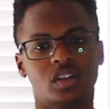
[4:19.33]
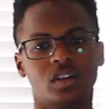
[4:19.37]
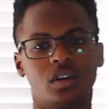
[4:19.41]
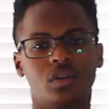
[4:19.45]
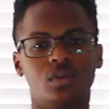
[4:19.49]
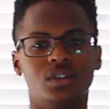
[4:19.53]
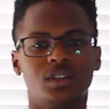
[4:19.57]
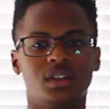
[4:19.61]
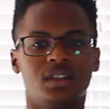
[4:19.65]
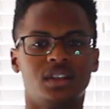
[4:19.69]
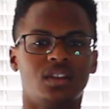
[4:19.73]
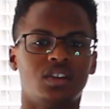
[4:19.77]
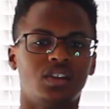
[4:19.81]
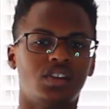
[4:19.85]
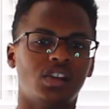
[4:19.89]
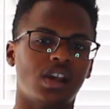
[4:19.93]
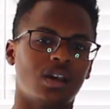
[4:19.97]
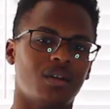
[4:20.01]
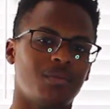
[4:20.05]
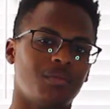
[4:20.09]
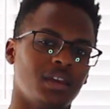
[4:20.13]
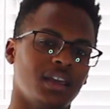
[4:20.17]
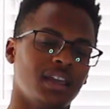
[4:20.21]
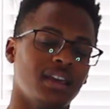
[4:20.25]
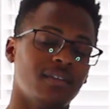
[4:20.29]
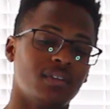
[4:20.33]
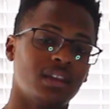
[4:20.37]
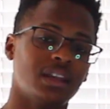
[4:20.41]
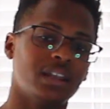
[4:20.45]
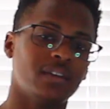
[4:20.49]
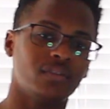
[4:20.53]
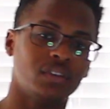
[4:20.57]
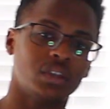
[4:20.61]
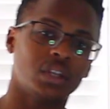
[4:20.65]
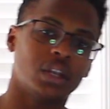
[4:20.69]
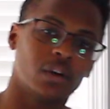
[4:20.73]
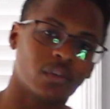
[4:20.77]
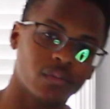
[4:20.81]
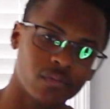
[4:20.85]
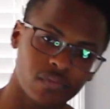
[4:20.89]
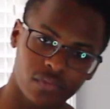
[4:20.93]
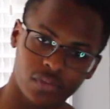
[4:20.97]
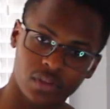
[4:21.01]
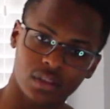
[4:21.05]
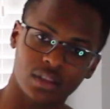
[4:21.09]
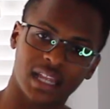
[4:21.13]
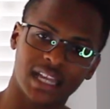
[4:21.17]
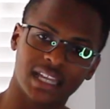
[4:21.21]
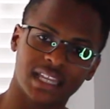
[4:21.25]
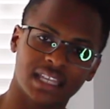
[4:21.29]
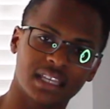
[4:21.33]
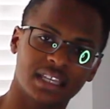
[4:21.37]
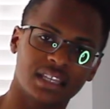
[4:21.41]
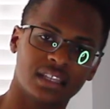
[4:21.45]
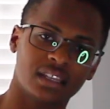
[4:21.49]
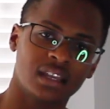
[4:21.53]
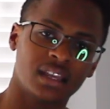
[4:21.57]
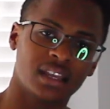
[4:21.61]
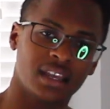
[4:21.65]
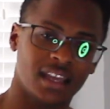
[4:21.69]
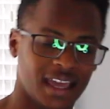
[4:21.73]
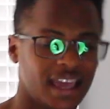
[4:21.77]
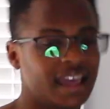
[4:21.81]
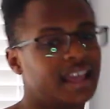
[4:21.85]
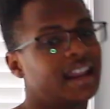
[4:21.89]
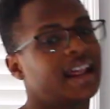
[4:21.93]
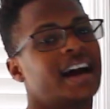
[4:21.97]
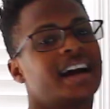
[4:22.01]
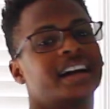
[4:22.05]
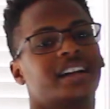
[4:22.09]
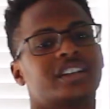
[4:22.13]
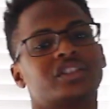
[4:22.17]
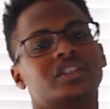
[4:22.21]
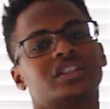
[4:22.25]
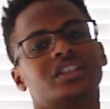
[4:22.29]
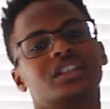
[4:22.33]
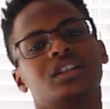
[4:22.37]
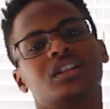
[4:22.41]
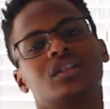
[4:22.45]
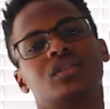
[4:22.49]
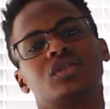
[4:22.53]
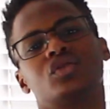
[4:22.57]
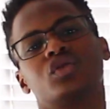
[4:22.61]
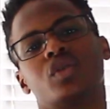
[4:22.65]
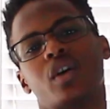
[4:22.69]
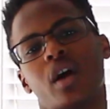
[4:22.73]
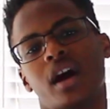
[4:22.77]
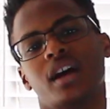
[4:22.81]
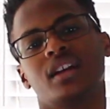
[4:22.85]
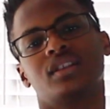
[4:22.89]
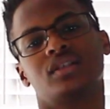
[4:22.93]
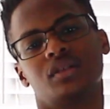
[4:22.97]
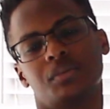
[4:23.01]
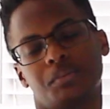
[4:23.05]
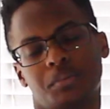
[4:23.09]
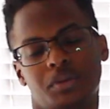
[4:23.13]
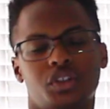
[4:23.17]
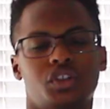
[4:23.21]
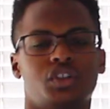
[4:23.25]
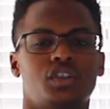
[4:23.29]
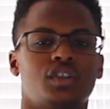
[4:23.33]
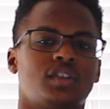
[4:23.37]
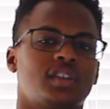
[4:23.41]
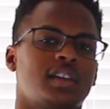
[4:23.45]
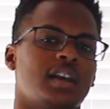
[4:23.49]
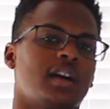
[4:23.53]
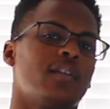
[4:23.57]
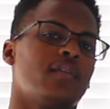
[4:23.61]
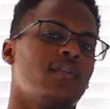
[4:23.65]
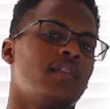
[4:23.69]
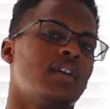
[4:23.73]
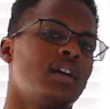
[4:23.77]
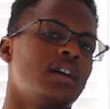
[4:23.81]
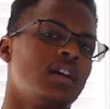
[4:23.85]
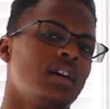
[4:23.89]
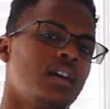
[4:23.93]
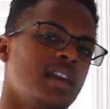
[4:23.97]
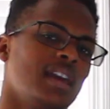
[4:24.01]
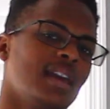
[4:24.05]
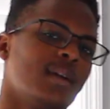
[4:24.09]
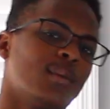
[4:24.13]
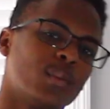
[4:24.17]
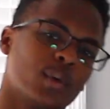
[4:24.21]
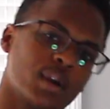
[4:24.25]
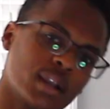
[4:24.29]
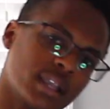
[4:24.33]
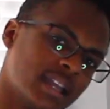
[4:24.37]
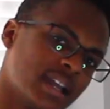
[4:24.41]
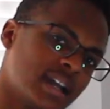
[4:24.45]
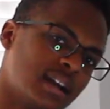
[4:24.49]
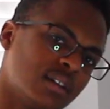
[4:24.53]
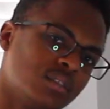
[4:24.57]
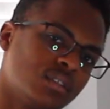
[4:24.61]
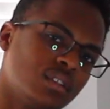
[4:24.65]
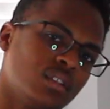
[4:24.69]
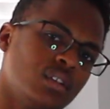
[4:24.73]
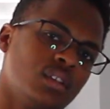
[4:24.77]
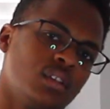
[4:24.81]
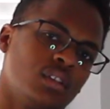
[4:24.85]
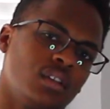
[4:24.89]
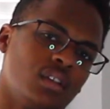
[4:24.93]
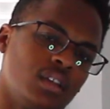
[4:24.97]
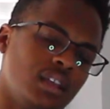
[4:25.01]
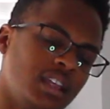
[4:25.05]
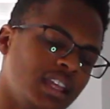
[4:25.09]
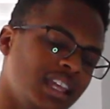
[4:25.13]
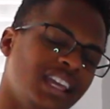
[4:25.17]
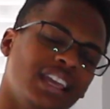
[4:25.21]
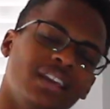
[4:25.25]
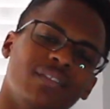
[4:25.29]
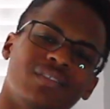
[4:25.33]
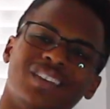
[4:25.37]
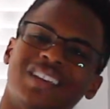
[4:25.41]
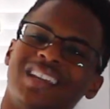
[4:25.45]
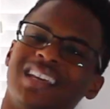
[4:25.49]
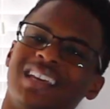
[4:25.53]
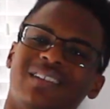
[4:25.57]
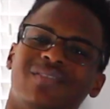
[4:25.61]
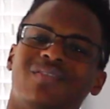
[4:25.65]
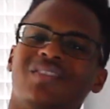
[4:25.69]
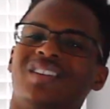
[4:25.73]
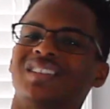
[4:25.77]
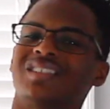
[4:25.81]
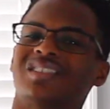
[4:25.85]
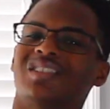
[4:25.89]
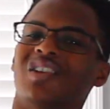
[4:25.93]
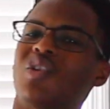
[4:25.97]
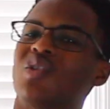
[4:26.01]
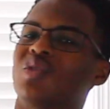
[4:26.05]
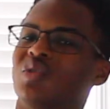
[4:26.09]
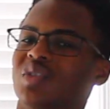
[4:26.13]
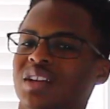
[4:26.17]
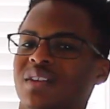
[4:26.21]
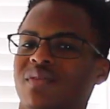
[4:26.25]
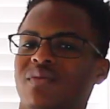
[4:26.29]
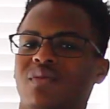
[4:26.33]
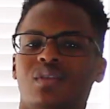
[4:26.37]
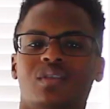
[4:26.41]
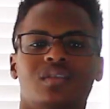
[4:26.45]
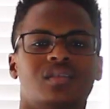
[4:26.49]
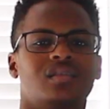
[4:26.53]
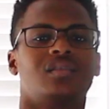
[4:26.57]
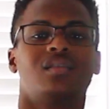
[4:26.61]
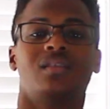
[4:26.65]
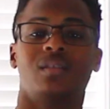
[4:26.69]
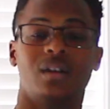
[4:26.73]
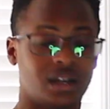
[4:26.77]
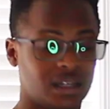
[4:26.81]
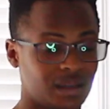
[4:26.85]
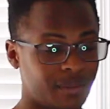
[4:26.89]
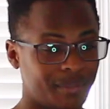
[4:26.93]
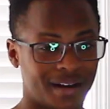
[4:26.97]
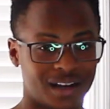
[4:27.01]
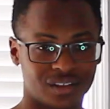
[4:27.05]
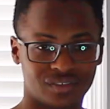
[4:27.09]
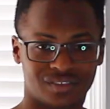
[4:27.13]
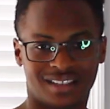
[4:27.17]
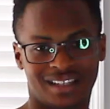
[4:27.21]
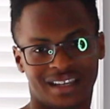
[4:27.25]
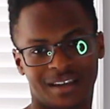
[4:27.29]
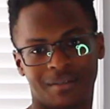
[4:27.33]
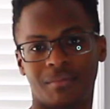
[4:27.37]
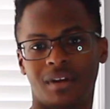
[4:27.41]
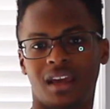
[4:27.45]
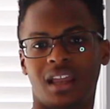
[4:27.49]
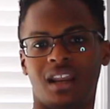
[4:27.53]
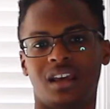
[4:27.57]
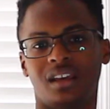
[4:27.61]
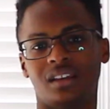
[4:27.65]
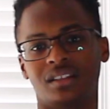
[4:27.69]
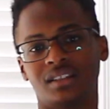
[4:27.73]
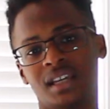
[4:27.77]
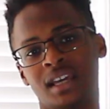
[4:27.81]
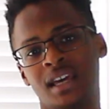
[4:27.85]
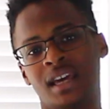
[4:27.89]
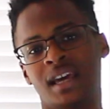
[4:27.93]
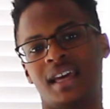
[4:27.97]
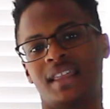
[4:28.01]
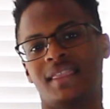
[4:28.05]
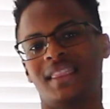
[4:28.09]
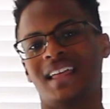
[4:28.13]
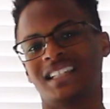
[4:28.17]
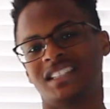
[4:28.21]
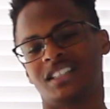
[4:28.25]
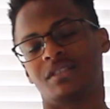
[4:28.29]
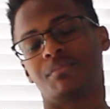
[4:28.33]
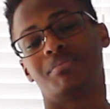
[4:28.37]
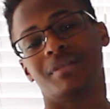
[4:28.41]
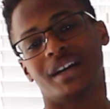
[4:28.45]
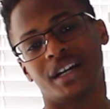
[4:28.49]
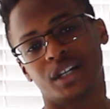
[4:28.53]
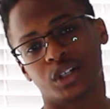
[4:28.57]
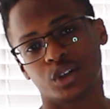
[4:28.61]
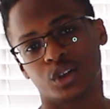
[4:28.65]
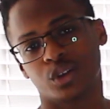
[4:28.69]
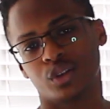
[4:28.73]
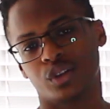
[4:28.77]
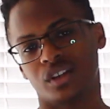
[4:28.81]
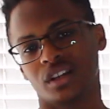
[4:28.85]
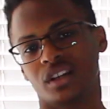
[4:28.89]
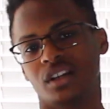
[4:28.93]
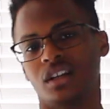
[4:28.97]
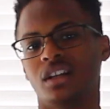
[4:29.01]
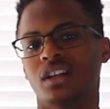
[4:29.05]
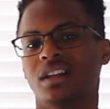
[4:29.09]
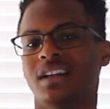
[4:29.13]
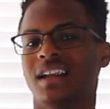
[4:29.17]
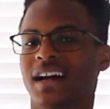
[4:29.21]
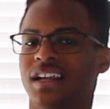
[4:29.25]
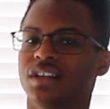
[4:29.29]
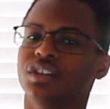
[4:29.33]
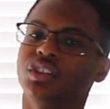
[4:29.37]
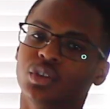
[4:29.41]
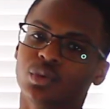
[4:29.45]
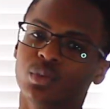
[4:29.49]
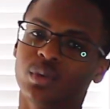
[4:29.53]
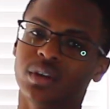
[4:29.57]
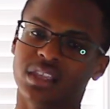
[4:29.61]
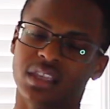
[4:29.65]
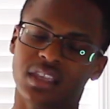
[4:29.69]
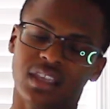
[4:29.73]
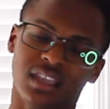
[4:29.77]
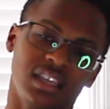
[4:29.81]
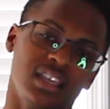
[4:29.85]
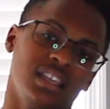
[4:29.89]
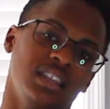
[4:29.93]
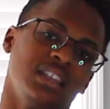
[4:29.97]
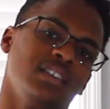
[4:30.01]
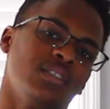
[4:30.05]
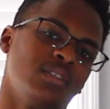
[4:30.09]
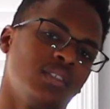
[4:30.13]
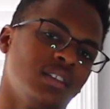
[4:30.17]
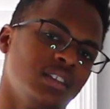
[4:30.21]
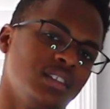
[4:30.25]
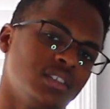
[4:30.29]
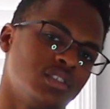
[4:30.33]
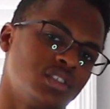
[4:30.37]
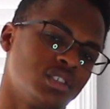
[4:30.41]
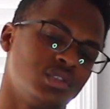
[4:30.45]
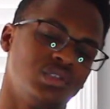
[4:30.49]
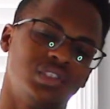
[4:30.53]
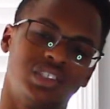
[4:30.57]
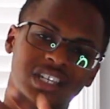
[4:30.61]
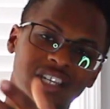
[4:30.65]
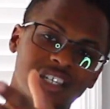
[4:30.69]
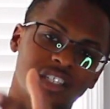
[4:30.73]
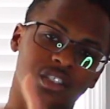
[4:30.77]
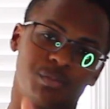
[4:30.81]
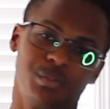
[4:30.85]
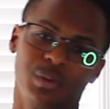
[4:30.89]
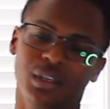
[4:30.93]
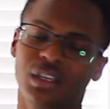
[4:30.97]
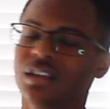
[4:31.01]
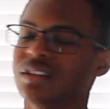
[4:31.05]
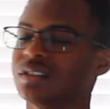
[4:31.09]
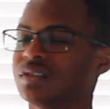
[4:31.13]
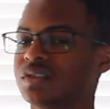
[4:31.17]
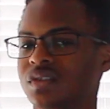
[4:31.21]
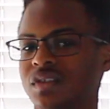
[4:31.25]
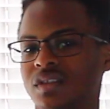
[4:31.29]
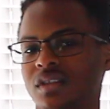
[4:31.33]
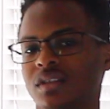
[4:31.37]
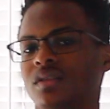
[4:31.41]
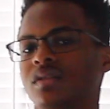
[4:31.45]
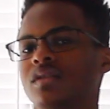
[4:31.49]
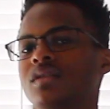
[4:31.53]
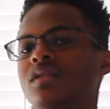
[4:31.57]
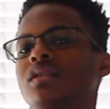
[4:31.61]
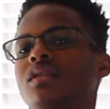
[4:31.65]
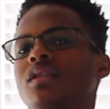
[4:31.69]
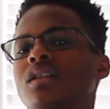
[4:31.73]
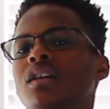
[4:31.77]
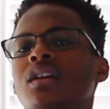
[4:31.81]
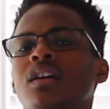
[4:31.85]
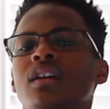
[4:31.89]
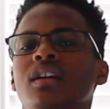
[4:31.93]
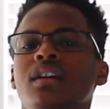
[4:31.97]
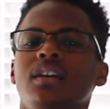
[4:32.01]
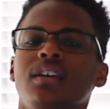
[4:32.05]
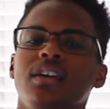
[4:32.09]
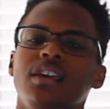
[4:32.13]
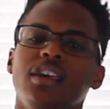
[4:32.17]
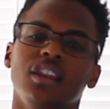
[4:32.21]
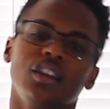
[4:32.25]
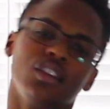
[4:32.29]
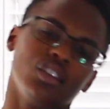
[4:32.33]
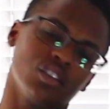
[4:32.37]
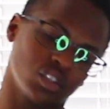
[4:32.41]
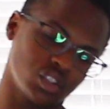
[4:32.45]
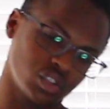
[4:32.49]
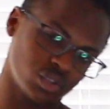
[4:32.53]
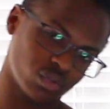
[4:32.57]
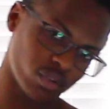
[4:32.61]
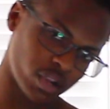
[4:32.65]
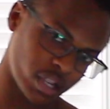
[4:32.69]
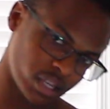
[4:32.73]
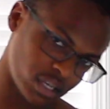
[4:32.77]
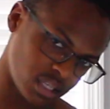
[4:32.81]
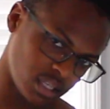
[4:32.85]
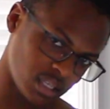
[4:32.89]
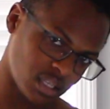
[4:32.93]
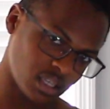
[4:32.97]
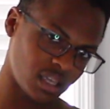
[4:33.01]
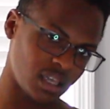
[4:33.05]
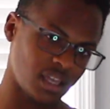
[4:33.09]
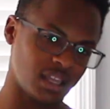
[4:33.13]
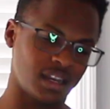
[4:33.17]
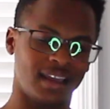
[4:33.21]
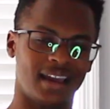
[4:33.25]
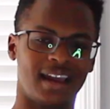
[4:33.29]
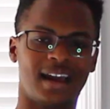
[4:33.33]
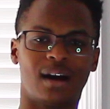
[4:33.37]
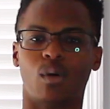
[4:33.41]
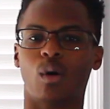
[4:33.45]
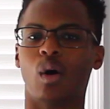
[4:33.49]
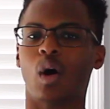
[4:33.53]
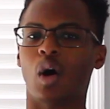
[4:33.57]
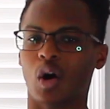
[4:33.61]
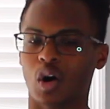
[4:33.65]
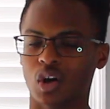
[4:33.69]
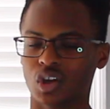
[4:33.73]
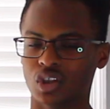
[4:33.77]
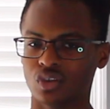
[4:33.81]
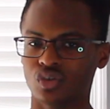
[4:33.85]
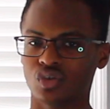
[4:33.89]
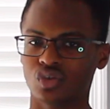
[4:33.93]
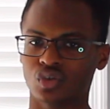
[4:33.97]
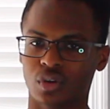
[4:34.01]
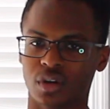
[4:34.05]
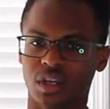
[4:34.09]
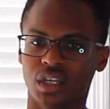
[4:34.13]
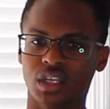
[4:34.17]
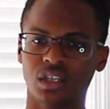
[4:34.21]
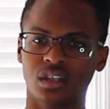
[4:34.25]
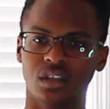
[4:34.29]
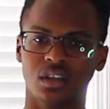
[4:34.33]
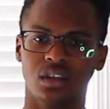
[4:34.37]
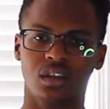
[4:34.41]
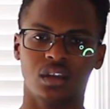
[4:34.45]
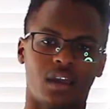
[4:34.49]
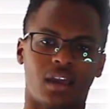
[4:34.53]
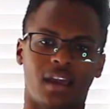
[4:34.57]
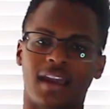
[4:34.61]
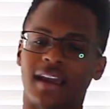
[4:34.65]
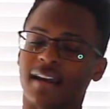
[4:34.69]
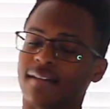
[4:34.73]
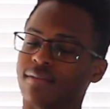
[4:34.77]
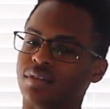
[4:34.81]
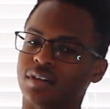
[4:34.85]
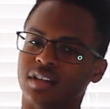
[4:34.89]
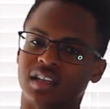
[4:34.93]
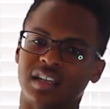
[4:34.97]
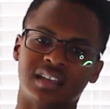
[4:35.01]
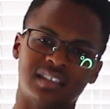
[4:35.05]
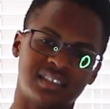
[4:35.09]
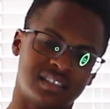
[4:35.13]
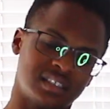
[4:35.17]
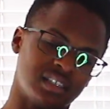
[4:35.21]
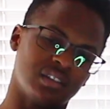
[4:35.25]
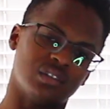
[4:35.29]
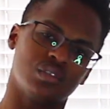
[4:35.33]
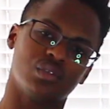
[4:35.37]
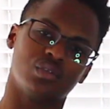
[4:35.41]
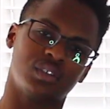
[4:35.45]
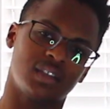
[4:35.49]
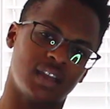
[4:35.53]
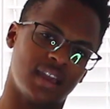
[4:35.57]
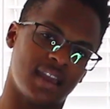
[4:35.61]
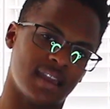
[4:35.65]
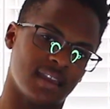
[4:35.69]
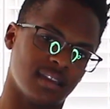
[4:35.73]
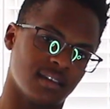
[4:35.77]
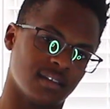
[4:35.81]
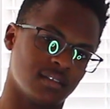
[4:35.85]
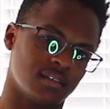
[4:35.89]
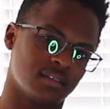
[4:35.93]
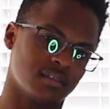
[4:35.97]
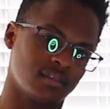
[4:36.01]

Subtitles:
going to the gym, even if you don't feel like it, and actually trying to push yourself and work out, even if it's only for about 10 minutes. That's better than not doing anything. So just be consistent in your training and how hard you train every single day.